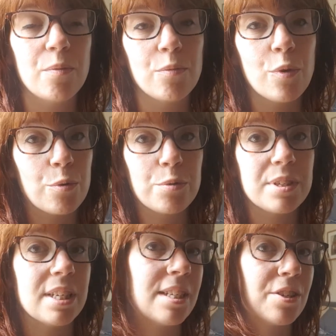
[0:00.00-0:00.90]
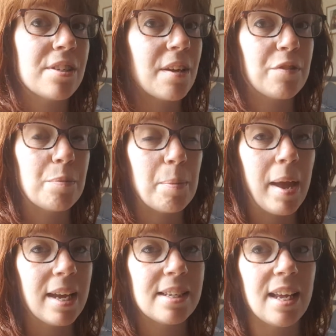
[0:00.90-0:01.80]
rules, decisions have to be
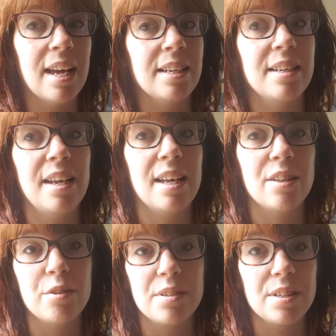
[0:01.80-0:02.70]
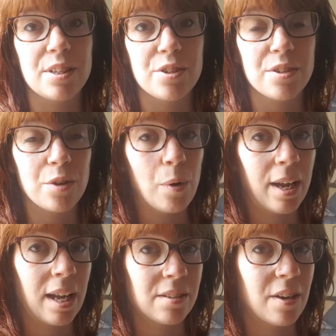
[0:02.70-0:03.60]
made, and those decisions are quite
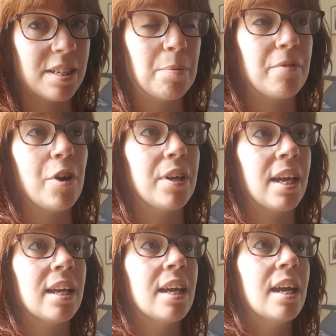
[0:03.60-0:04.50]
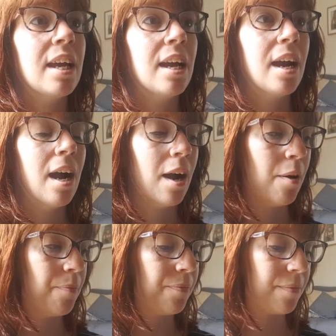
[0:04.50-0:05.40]
anxiety provoking,
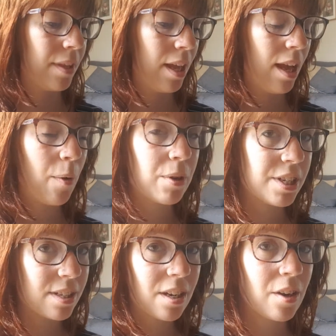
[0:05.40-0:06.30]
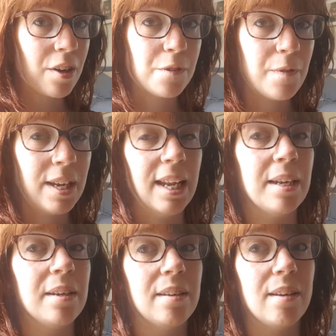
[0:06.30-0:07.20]
which isn't a nice
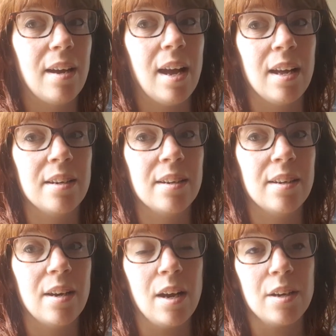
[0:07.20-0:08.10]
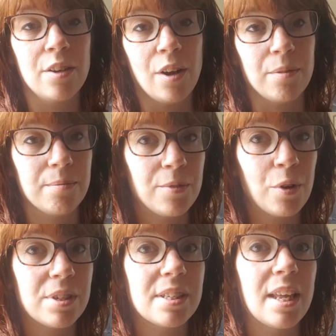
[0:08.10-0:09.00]
feeling. And, you know,
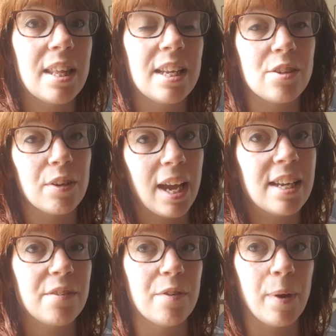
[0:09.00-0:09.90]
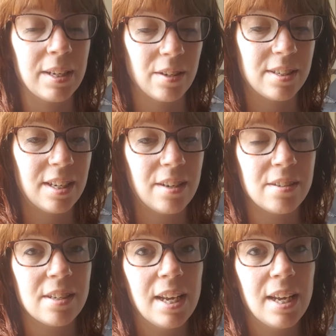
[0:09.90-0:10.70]
not to say that it's okay to feel anxiety, because